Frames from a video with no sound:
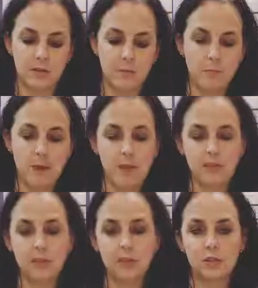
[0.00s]
The main
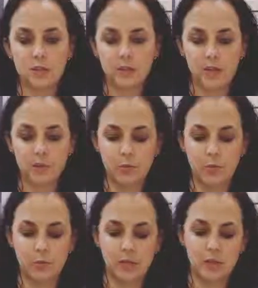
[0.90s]
thing that you definitely
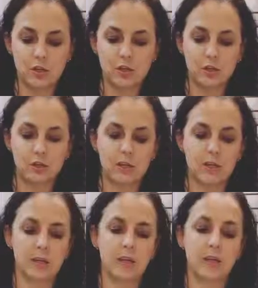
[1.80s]
want to make sure you
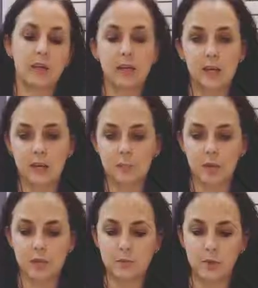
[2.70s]
clean in any
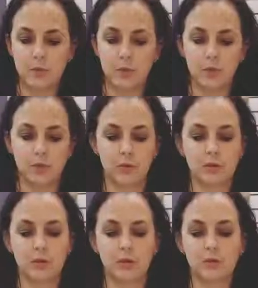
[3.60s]
breast pump, whether
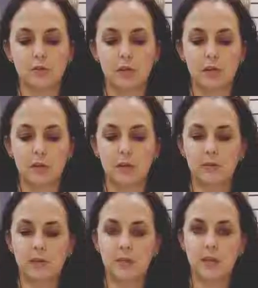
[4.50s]
it's ours or anybody
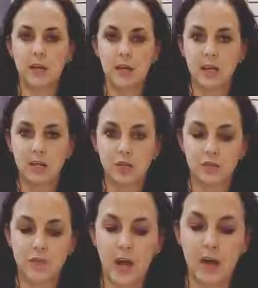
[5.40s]
else's, is
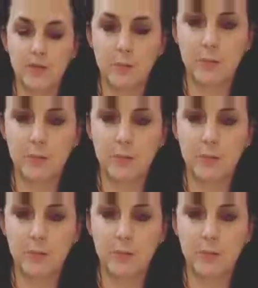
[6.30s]
your valve